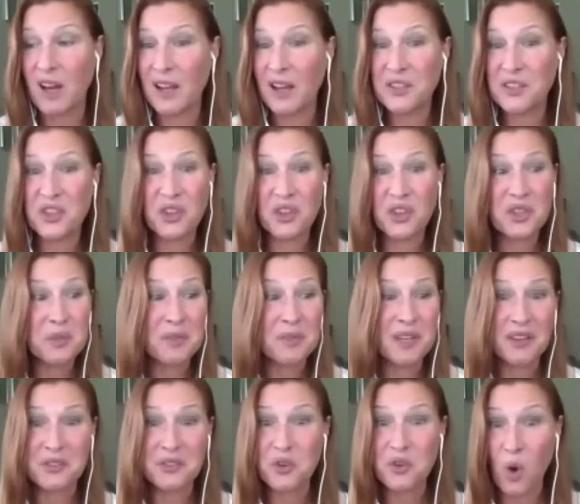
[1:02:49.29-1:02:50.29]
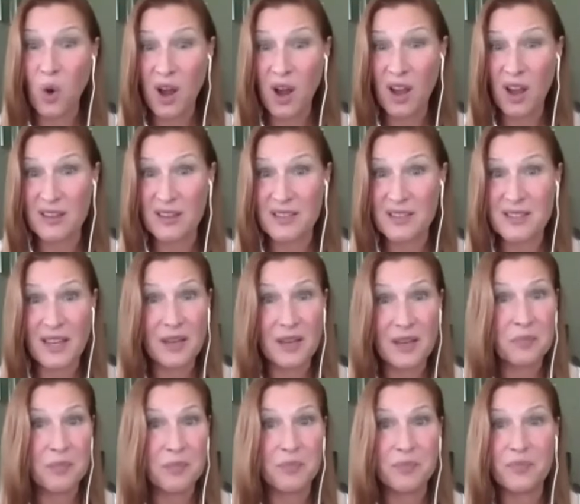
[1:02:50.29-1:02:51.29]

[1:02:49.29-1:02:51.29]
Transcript: I turned him down twice, and